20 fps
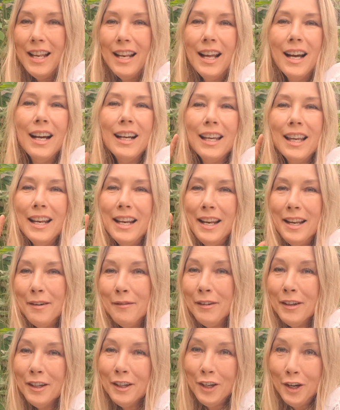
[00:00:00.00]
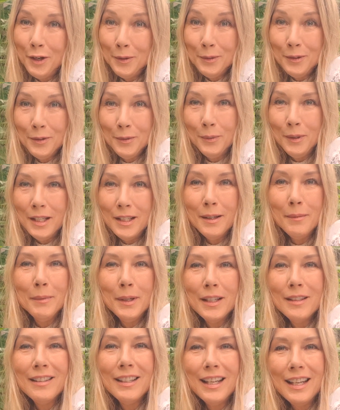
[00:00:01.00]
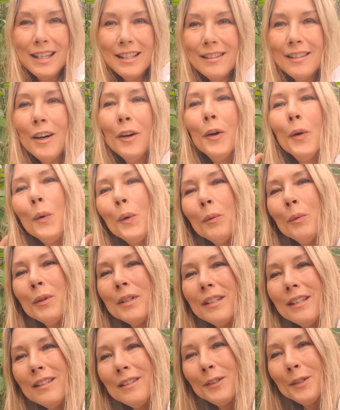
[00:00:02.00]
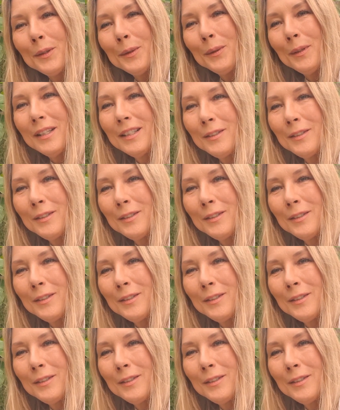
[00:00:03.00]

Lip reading: and I can never go to Sweden because the kids are always in school.